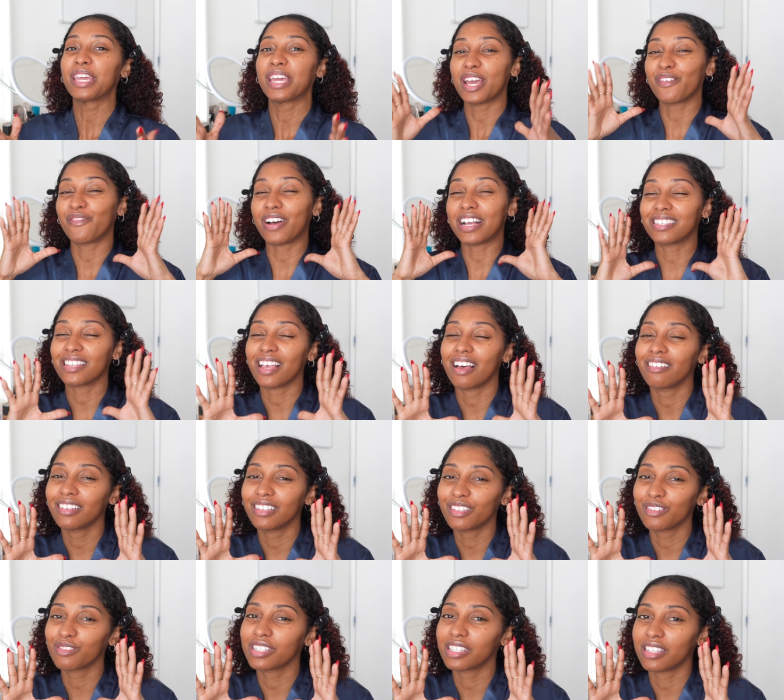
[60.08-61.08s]
if I sound a
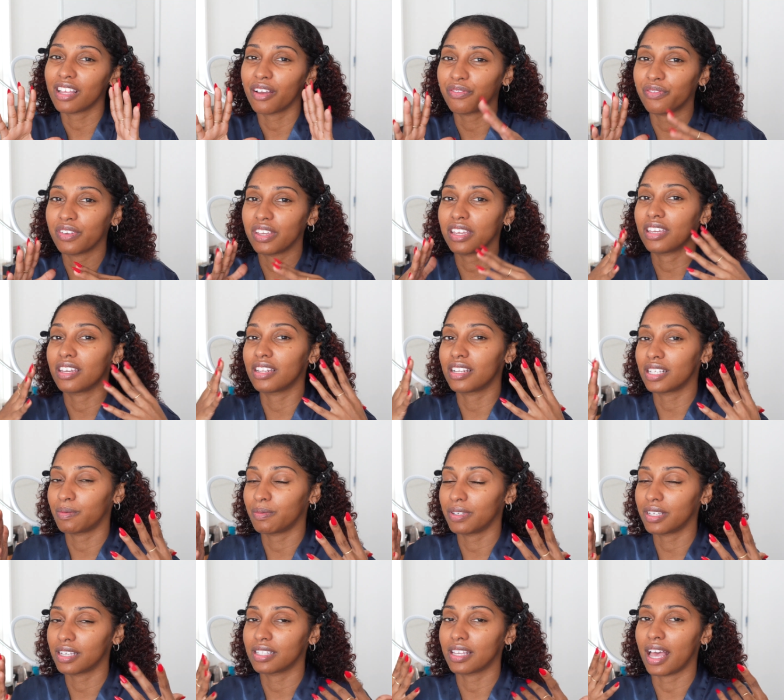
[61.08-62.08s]
little stuffy, it is
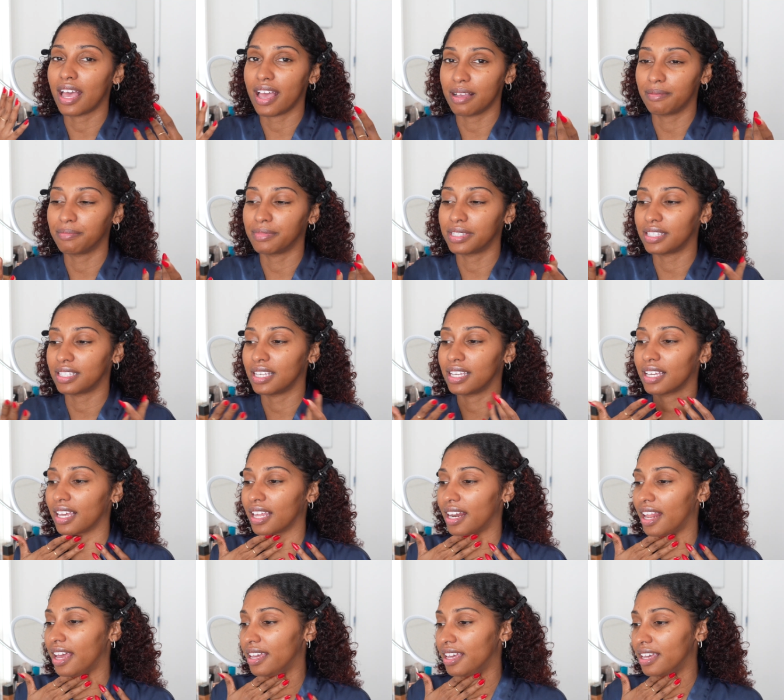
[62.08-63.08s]
because I am sick,
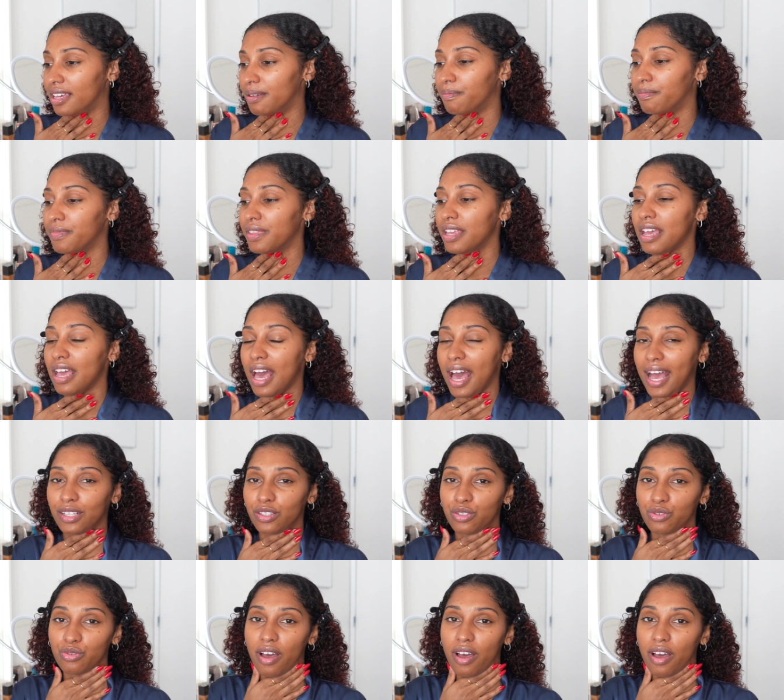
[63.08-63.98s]
and I do